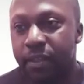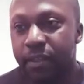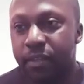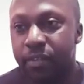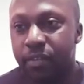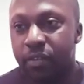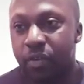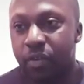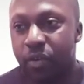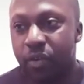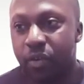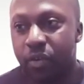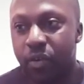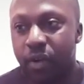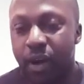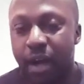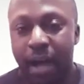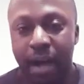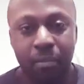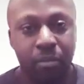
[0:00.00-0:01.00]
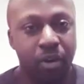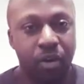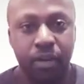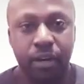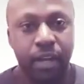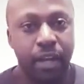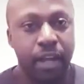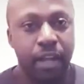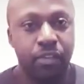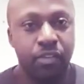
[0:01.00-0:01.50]
so I'm not
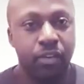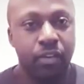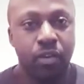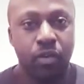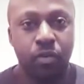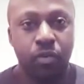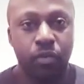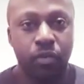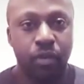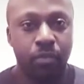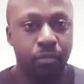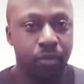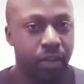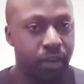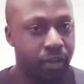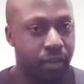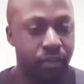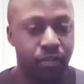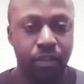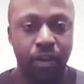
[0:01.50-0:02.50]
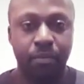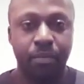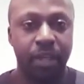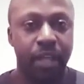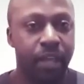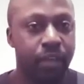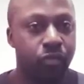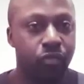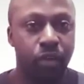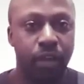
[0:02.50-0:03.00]
gonna catch a cold. I'm just gonna be
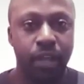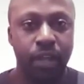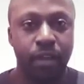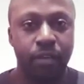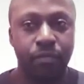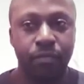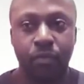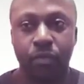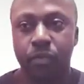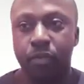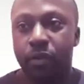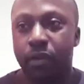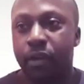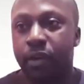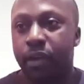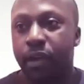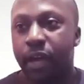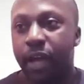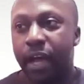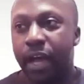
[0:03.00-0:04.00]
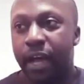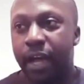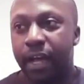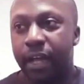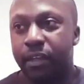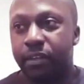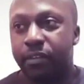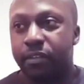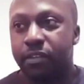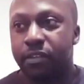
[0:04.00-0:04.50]
extra careful,
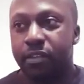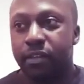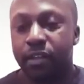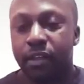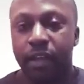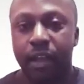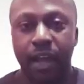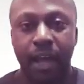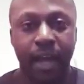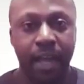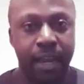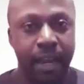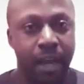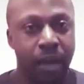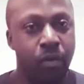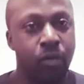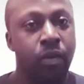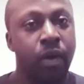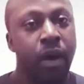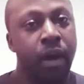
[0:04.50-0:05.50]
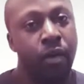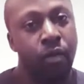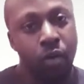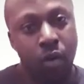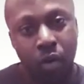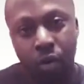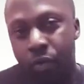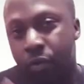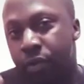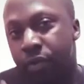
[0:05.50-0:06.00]
and I'll
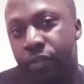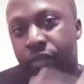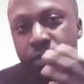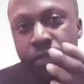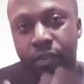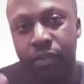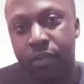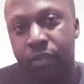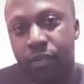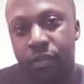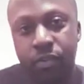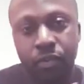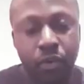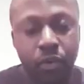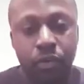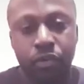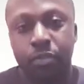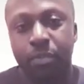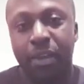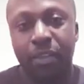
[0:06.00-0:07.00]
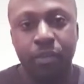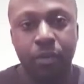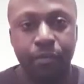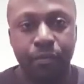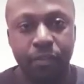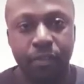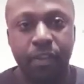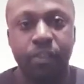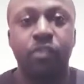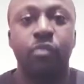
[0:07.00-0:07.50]
always talk to myself
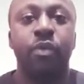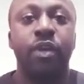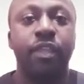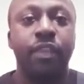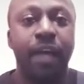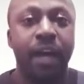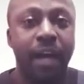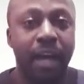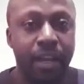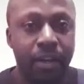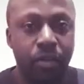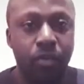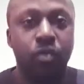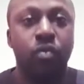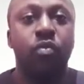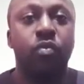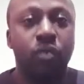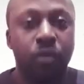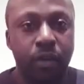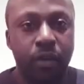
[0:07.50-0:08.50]
in such a way that I know